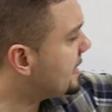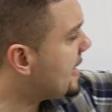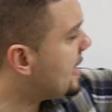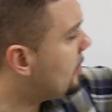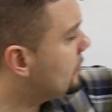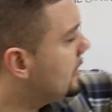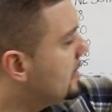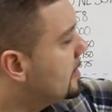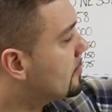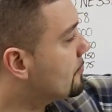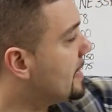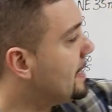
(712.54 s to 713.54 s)
down
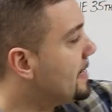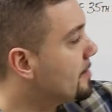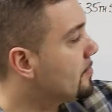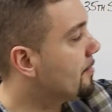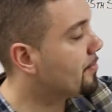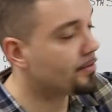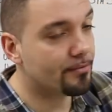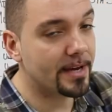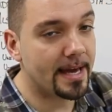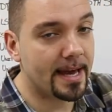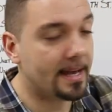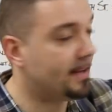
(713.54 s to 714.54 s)
right here of
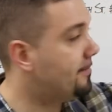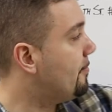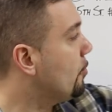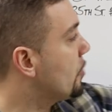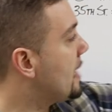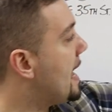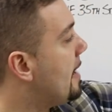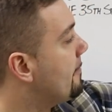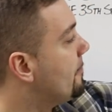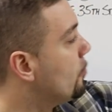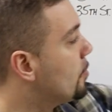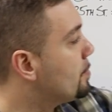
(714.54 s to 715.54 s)
384
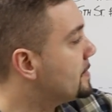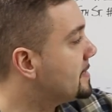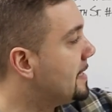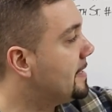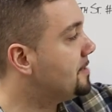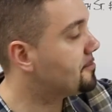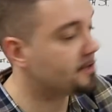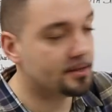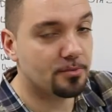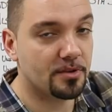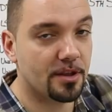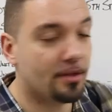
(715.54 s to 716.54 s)
at 4%
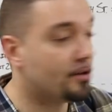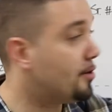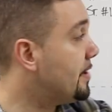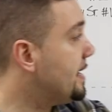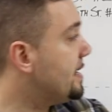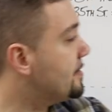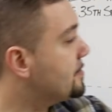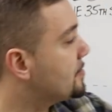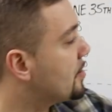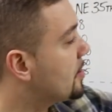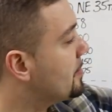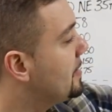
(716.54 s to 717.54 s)
interest with a 30-year
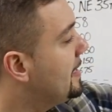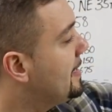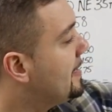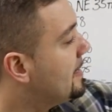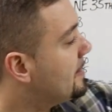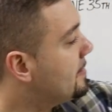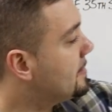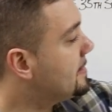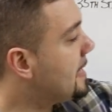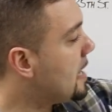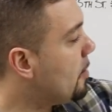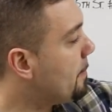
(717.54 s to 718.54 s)
term the
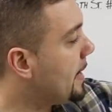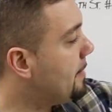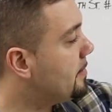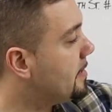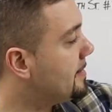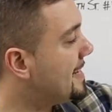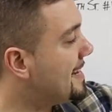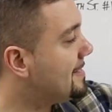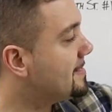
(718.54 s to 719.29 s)
down payment on that is